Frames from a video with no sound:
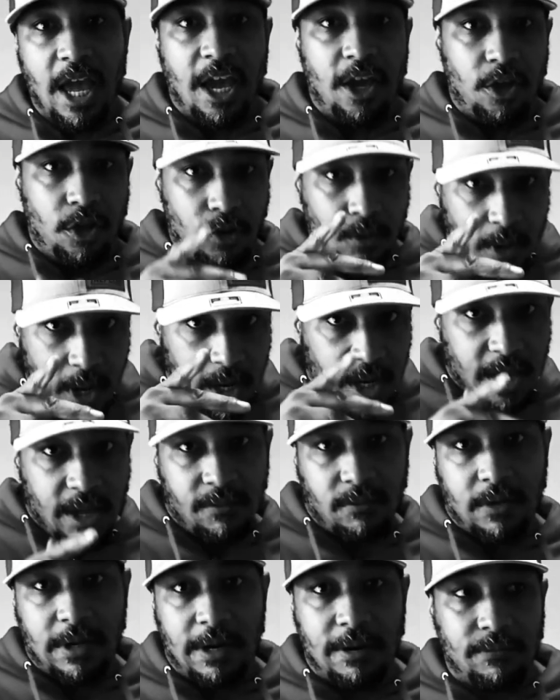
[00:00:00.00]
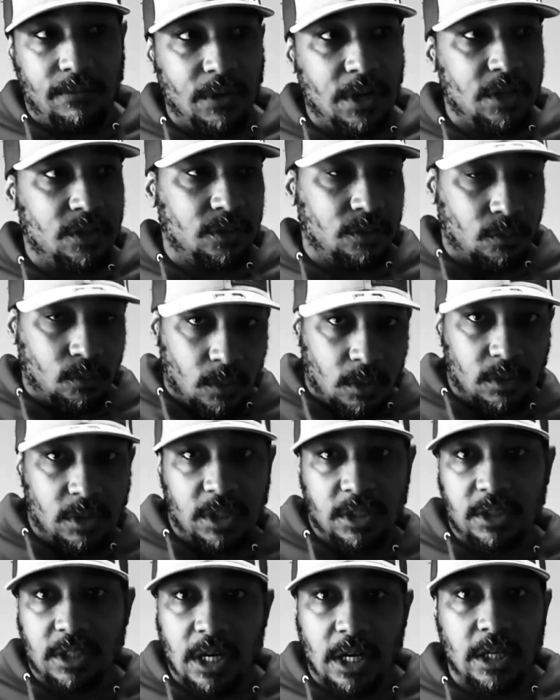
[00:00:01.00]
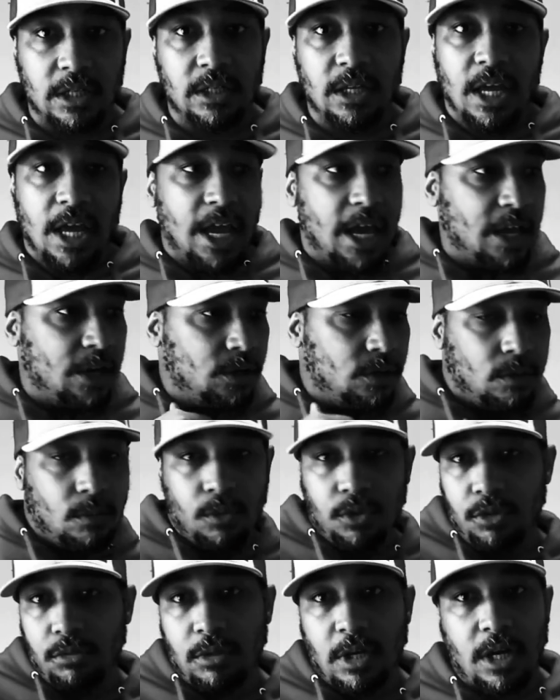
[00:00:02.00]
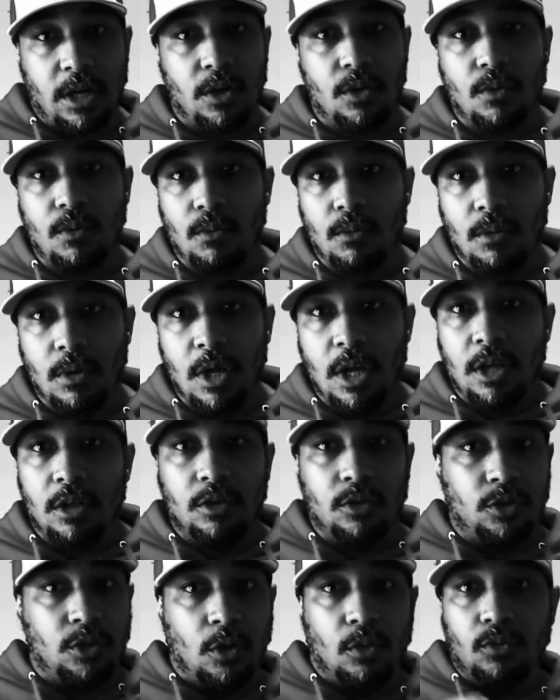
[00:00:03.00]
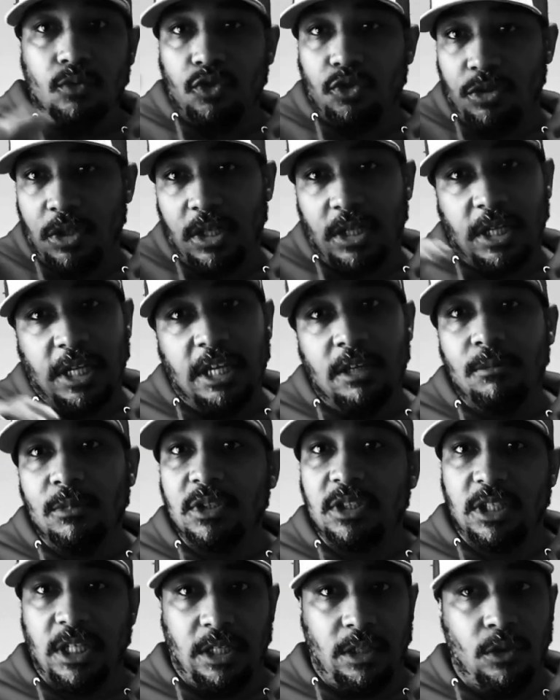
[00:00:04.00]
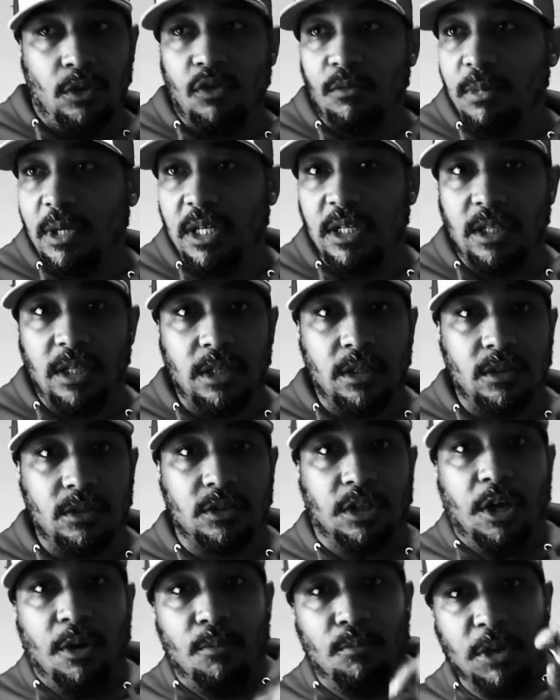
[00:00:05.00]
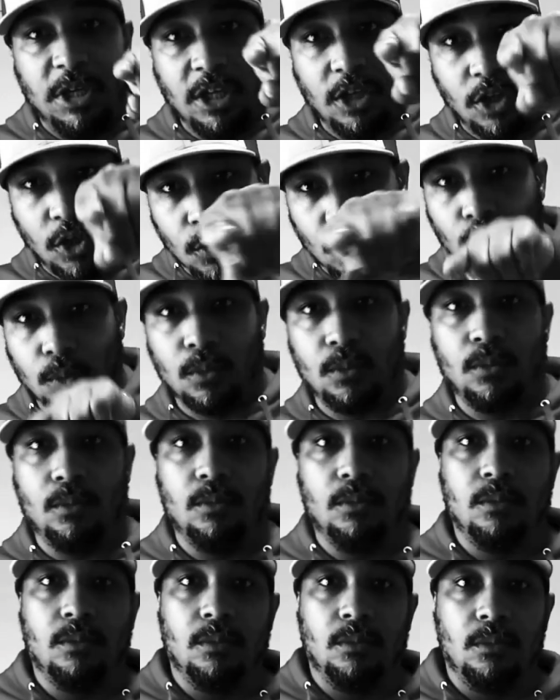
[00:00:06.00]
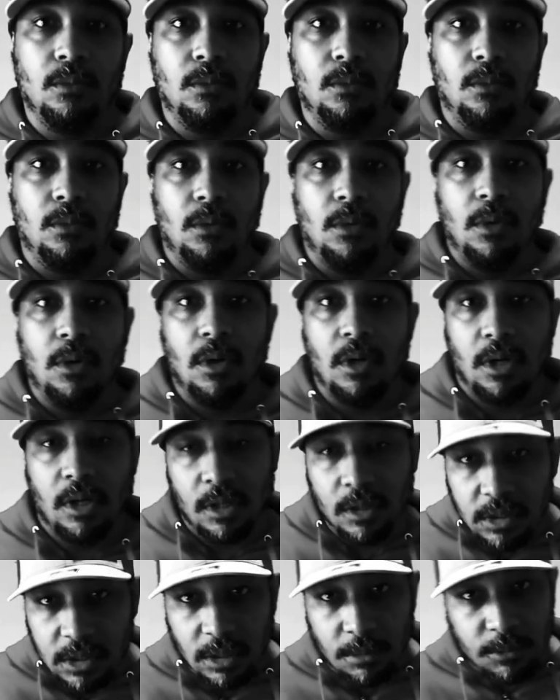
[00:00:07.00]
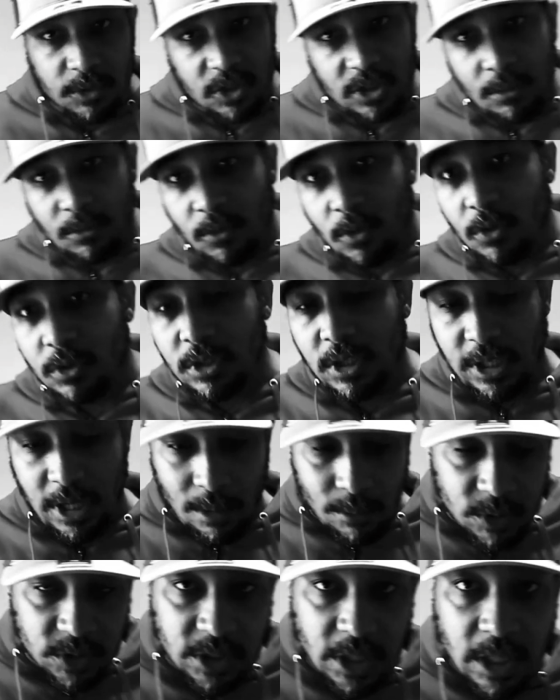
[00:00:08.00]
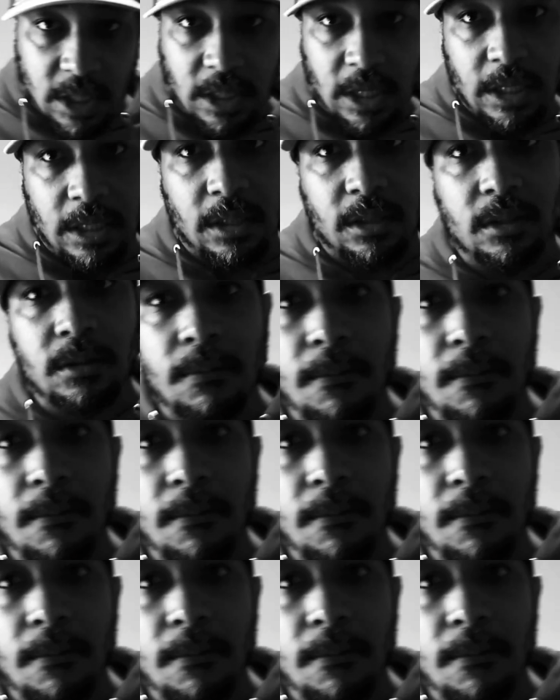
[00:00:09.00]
And you got to have confidence to work this down and do what you got to do. Don't try to imitate nobody else. Be you. And listen, i going to go to the camera and say it again.